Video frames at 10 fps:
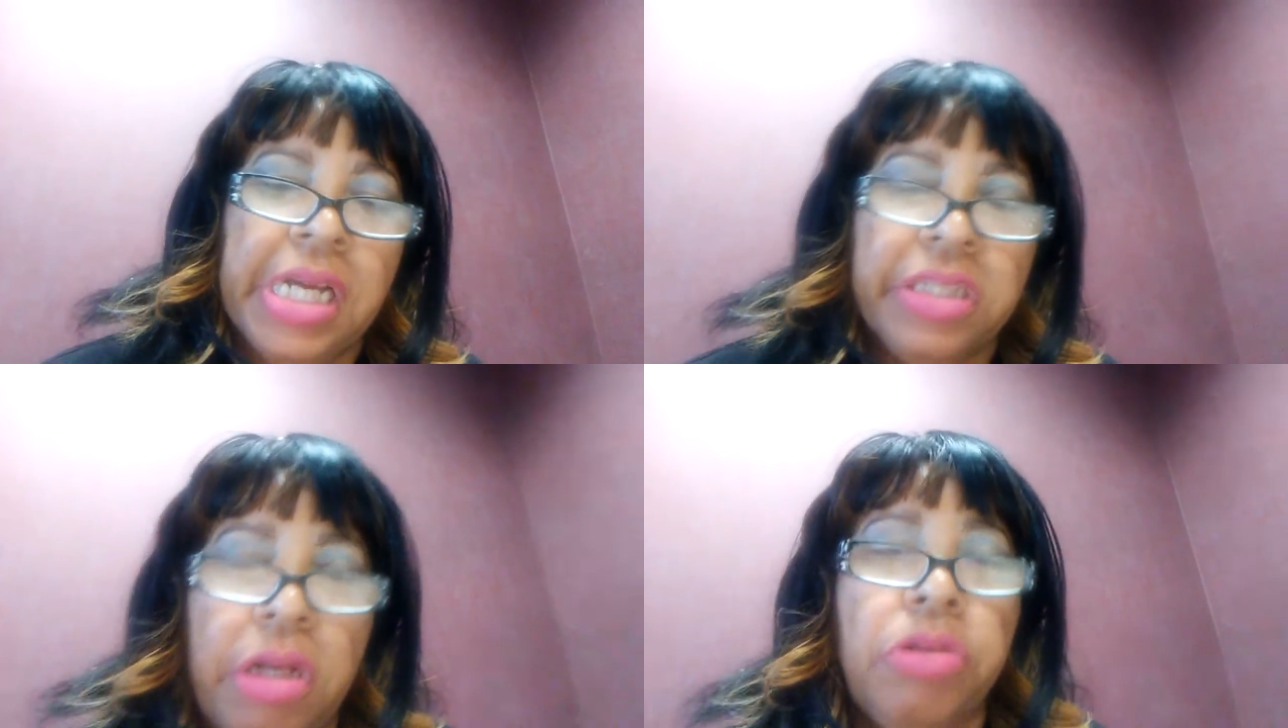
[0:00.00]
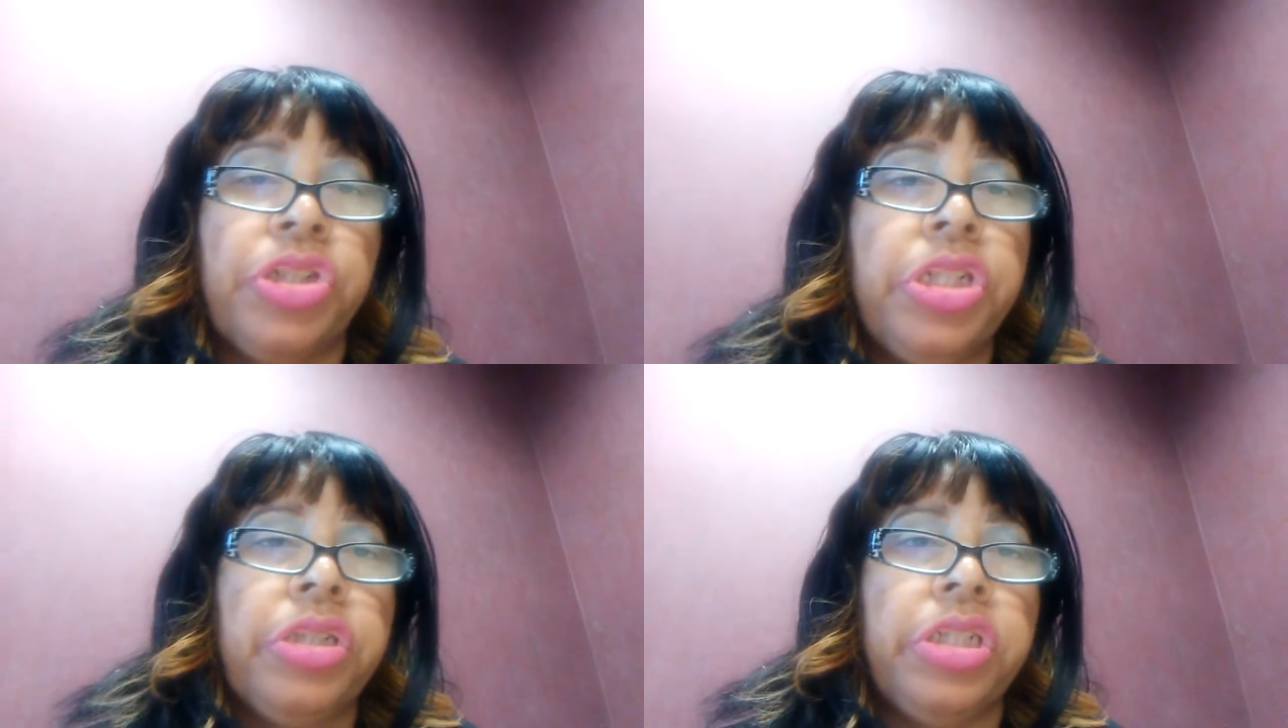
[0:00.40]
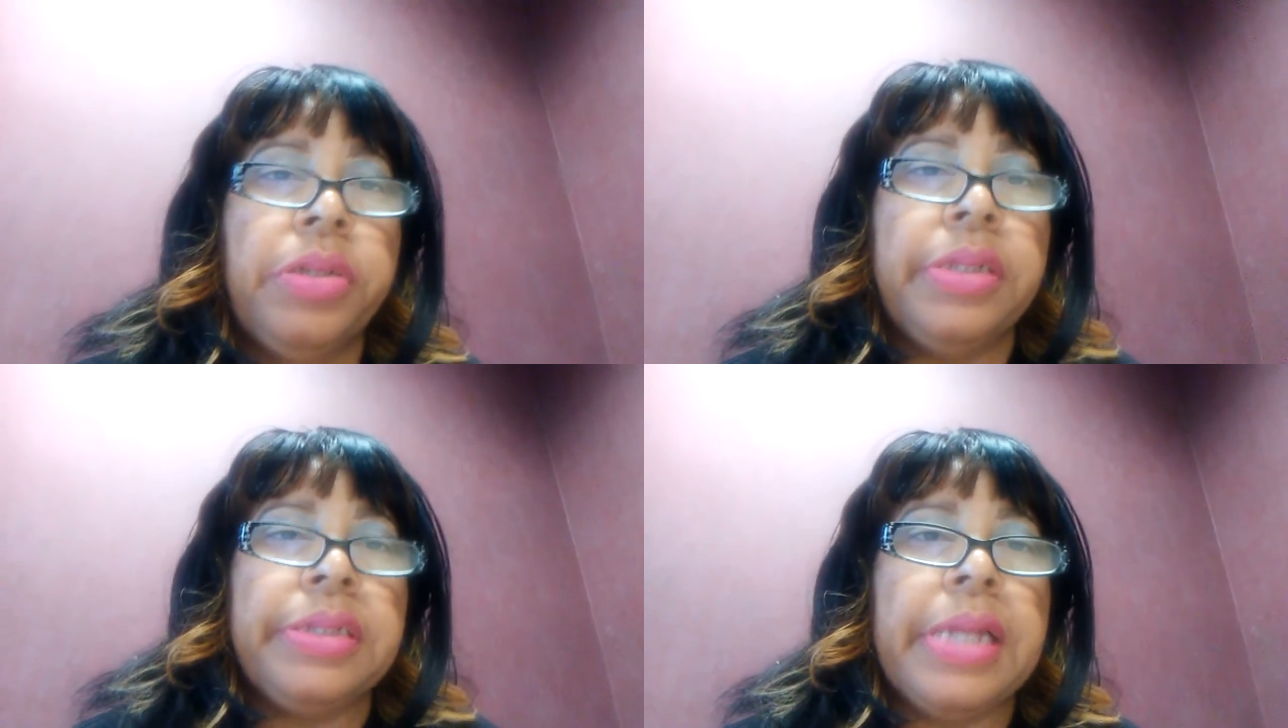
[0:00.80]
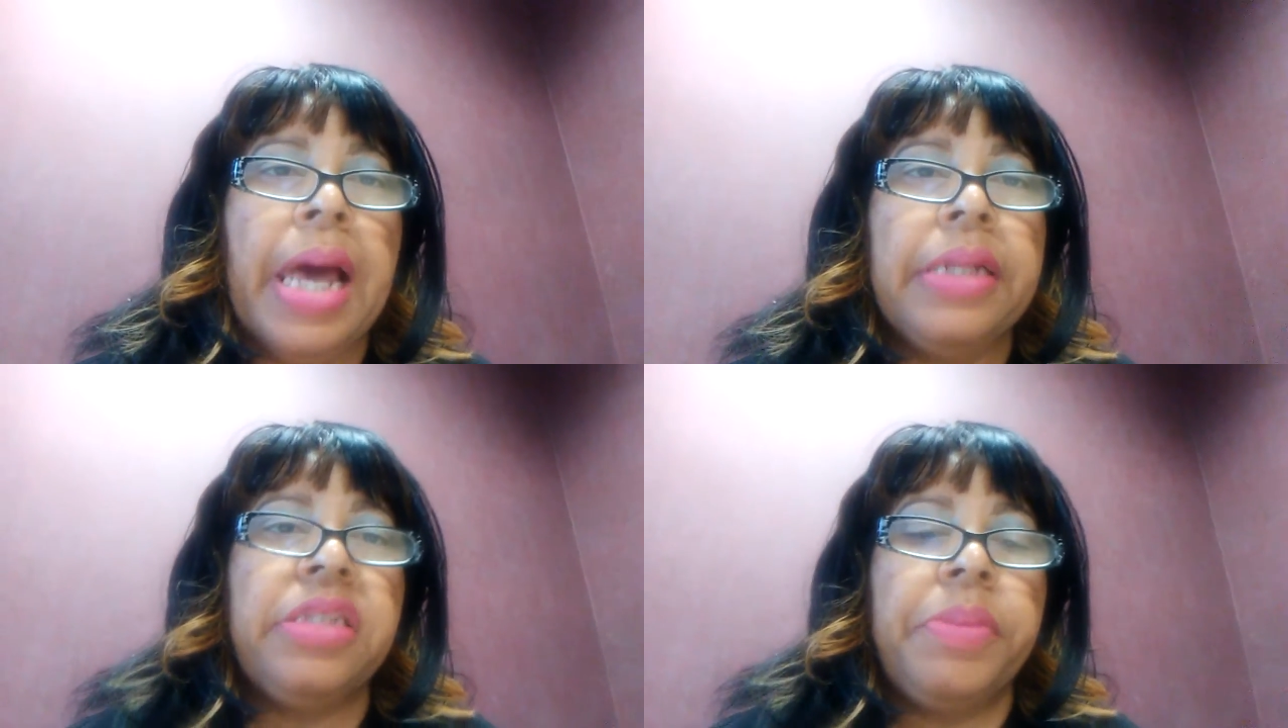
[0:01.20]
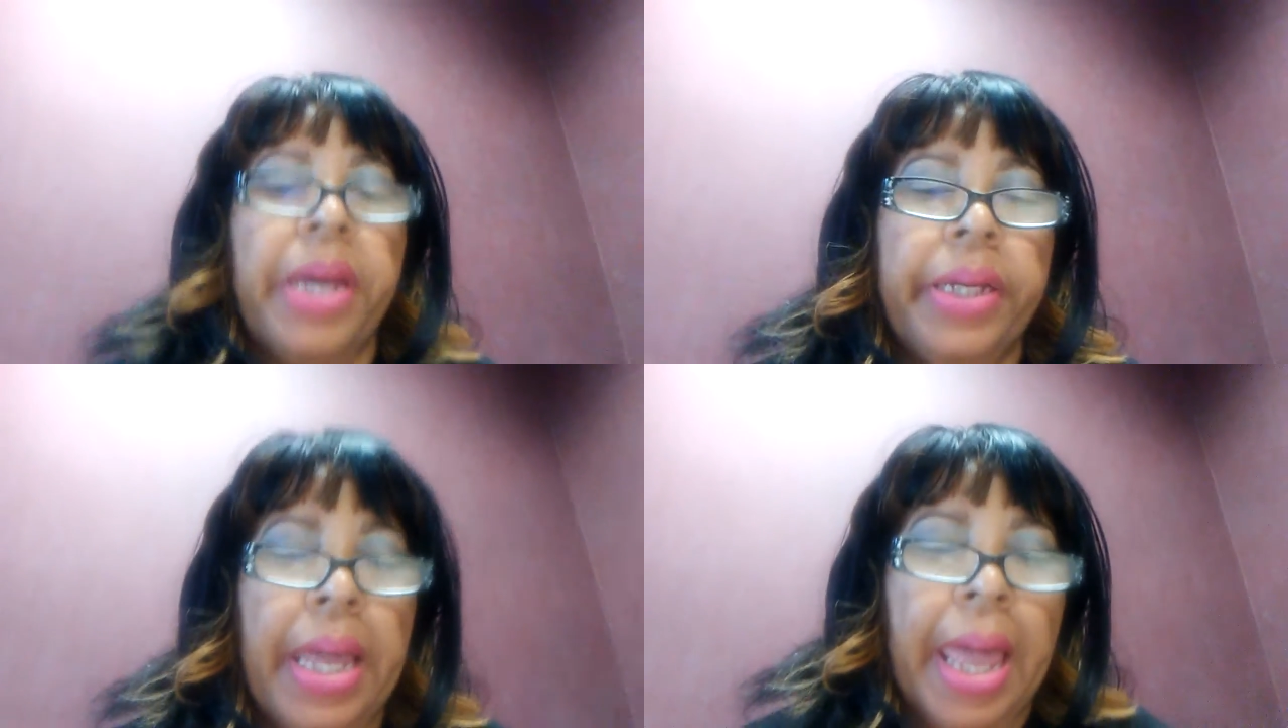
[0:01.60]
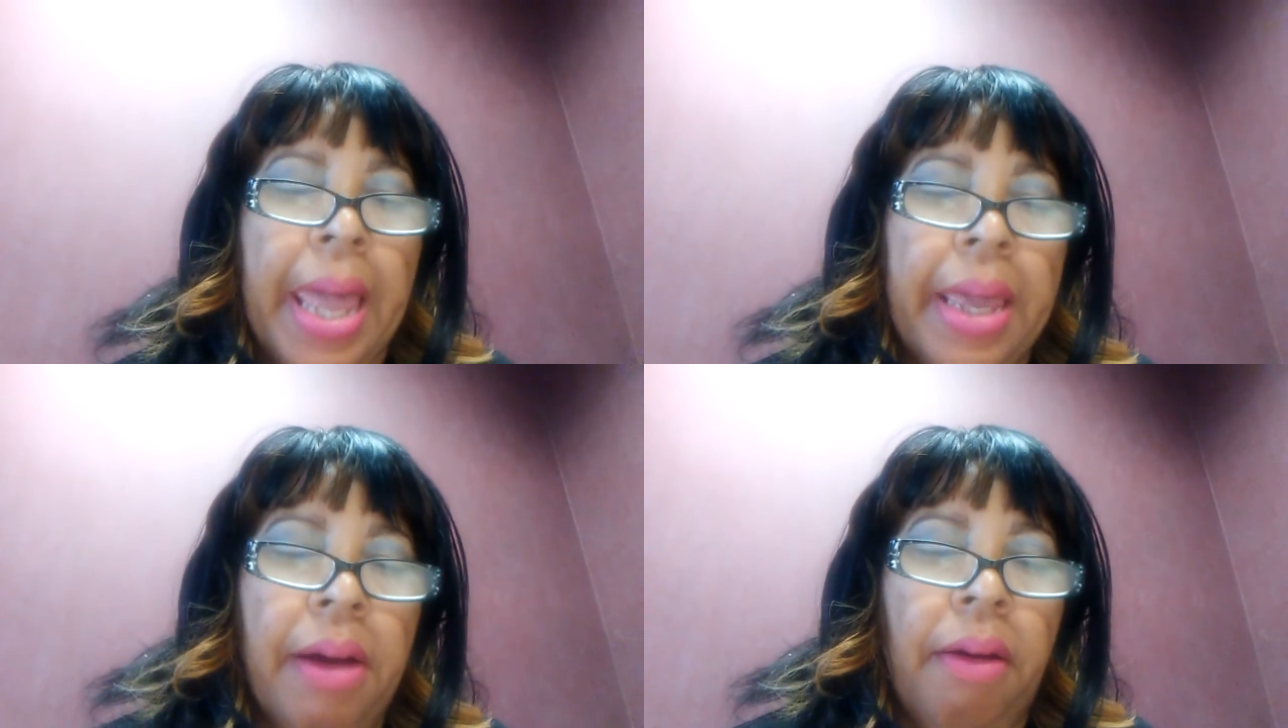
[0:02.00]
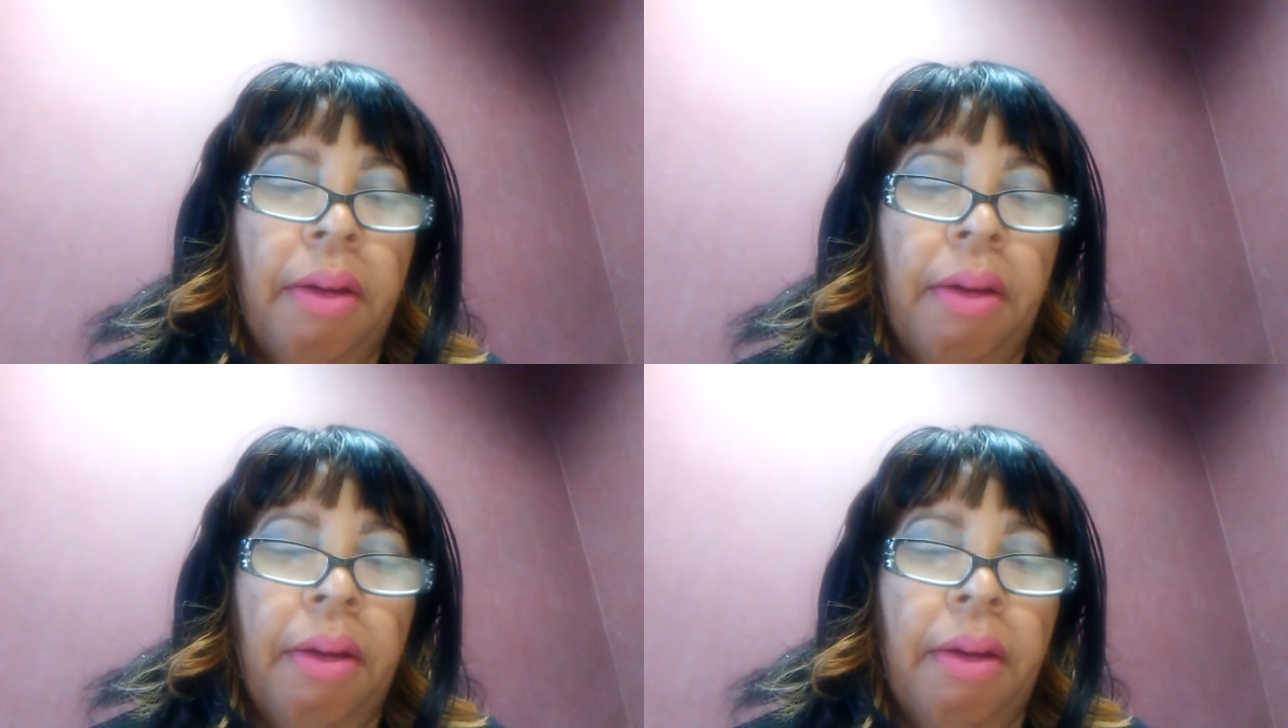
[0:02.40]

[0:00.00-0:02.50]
So she decided to make a